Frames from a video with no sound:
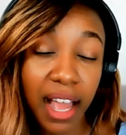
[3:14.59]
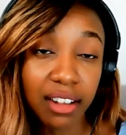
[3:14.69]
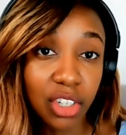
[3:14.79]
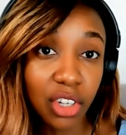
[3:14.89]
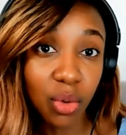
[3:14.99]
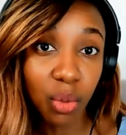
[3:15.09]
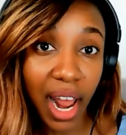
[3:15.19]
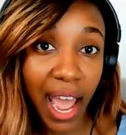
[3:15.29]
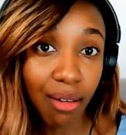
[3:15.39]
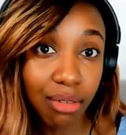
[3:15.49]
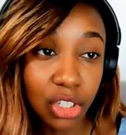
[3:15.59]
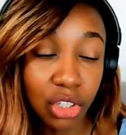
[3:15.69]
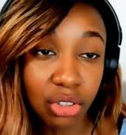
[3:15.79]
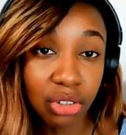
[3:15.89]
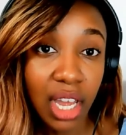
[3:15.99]
I'll tell you what I would
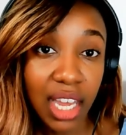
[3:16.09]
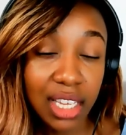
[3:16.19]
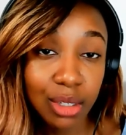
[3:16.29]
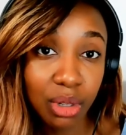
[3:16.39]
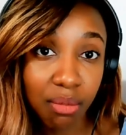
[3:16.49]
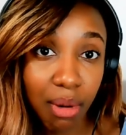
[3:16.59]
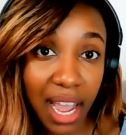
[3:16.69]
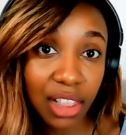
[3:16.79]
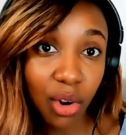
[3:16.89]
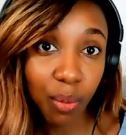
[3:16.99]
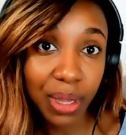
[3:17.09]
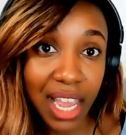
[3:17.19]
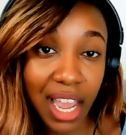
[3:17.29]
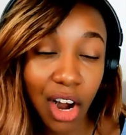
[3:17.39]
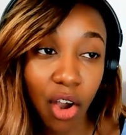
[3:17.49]
do is with my little
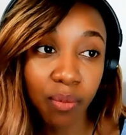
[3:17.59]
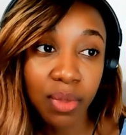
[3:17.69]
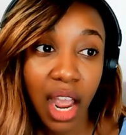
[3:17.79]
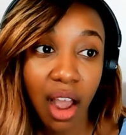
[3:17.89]
piano,